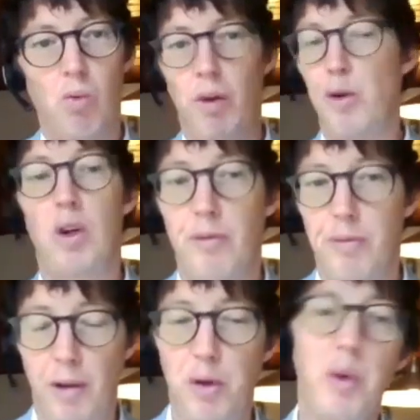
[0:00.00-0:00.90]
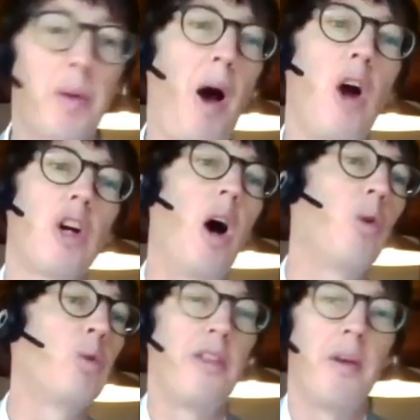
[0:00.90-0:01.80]
if you were to poke
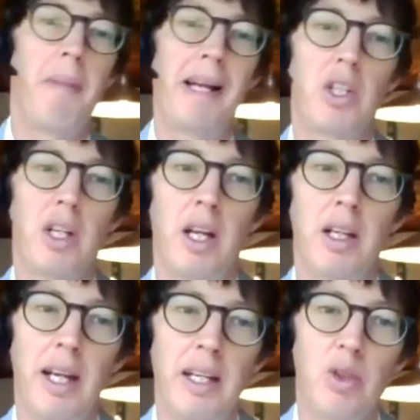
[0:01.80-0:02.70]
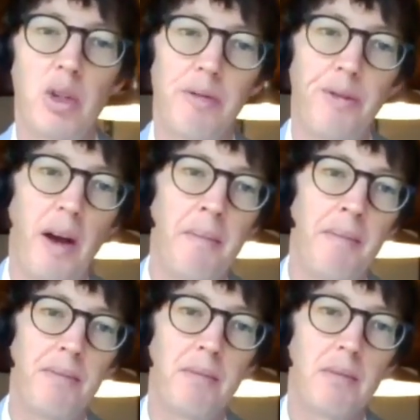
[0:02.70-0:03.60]
holes in the budget and sort of,
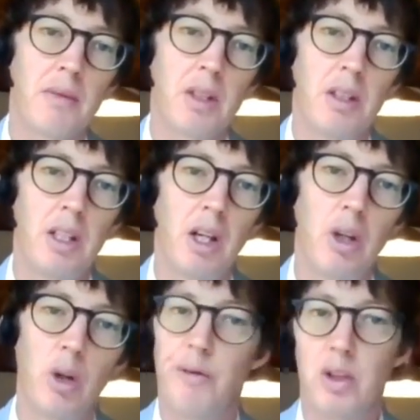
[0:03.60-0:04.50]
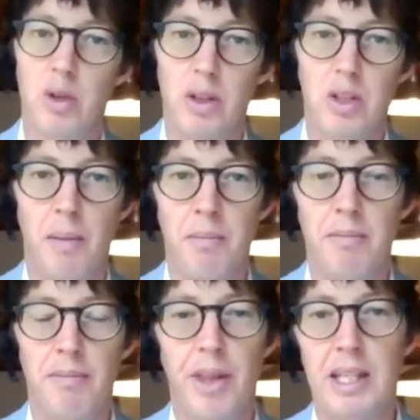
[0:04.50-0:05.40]
you know, look for sort of
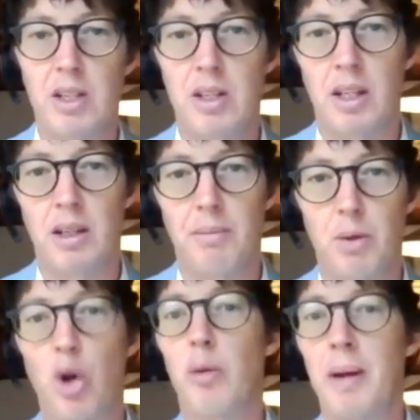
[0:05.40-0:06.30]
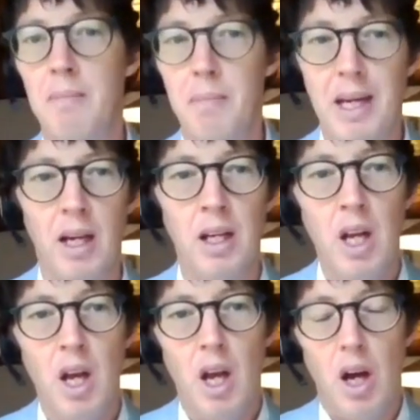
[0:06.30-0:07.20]
some things that could have been better,
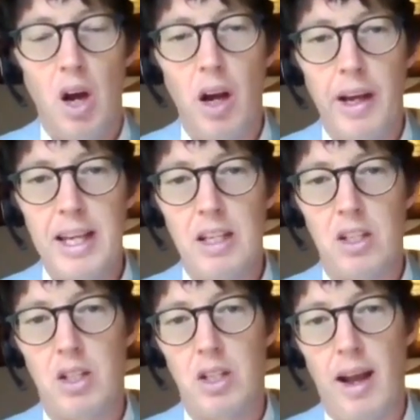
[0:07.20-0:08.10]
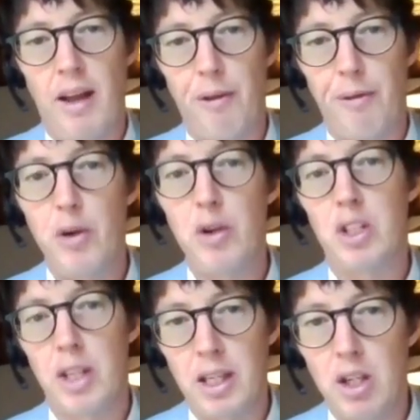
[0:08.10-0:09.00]
I guess the
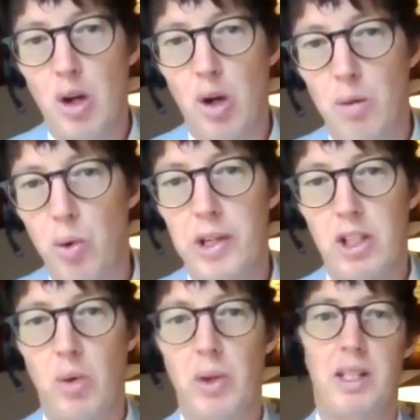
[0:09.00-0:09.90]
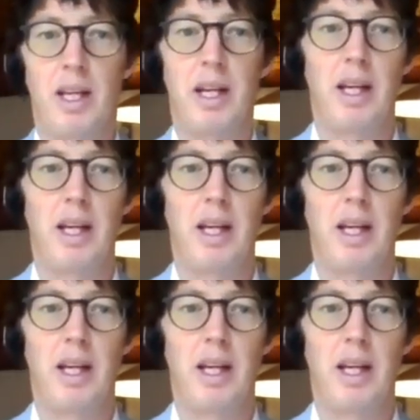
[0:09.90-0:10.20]
first thing you could point to is that